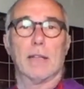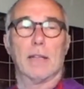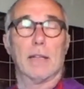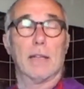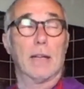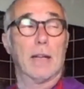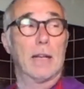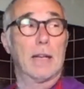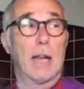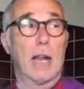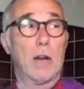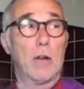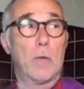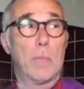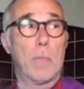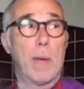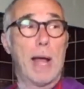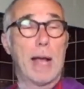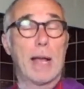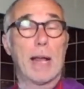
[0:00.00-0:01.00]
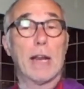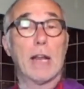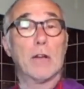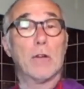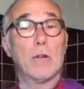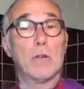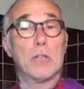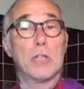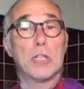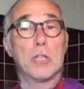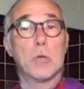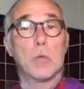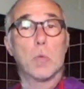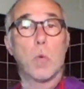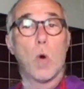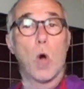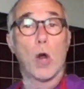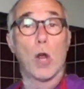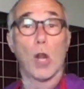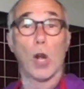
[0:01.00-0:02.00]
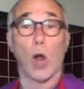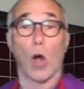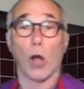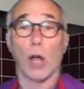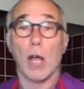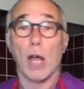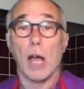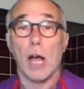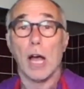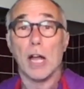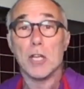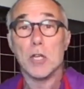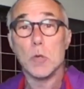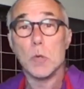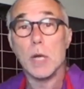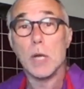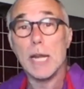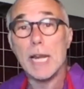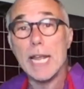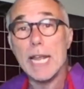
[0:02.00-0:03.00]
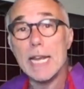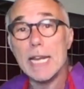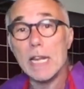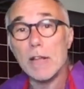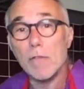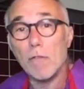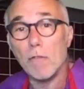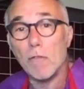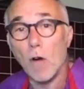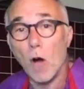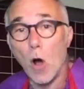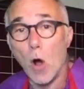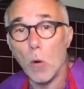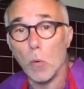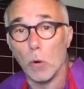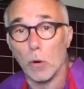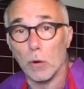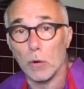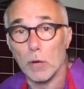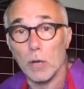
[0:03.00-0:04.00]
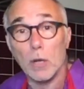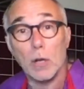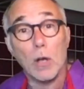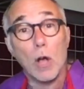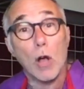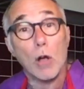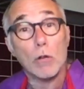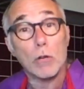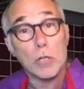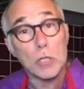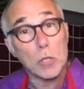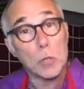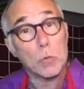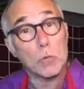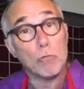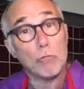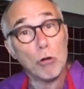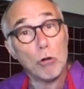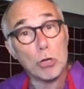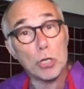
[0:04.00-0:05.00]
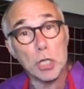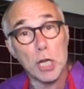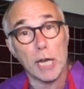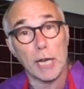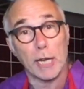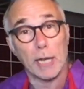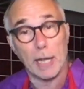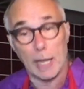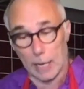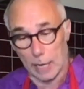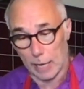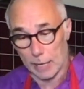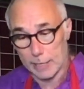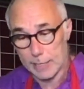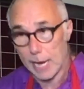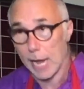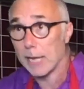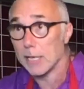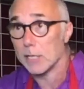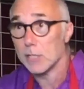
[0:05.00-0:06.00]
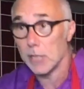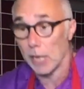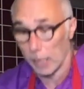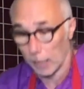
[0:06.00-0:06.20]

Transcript: And I looked back and I noticed she was walking along and she was leaning forward. She was rushing and texting.